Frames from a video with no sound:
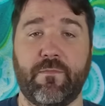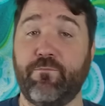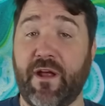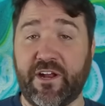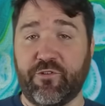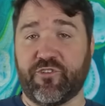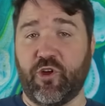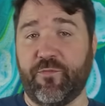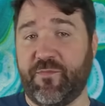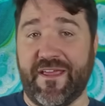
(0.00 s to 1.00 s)

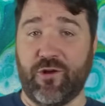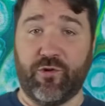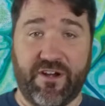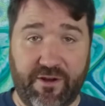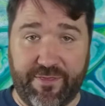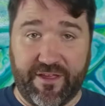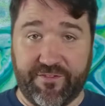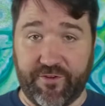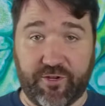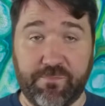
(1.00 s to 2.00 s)
Microscopes make ordinary things
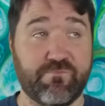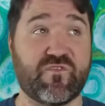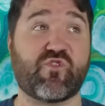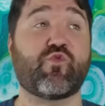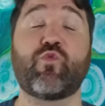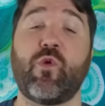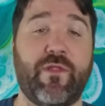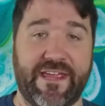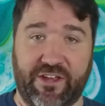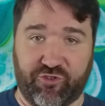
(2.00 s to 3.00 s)
look
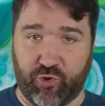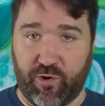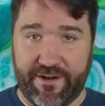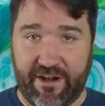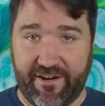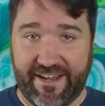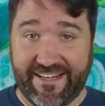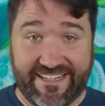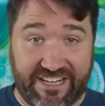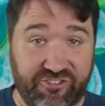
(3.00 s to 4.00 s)
truly extraordinary in
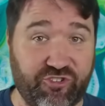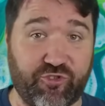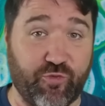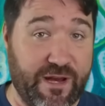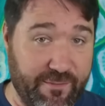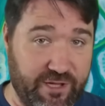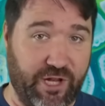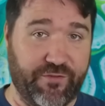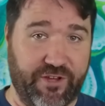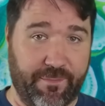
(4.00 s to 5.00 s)
an extreme
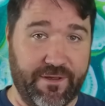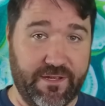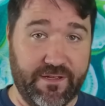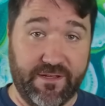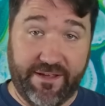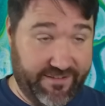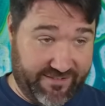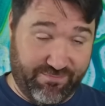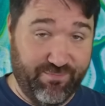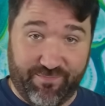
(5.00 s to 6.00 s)
close up,
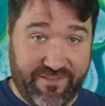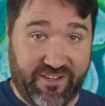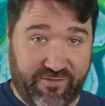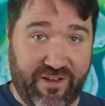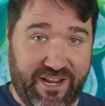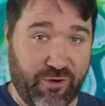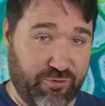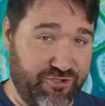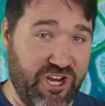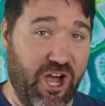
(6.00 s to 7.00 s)
as this video will
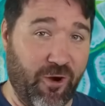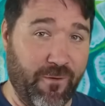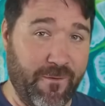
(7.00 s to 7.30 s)
show.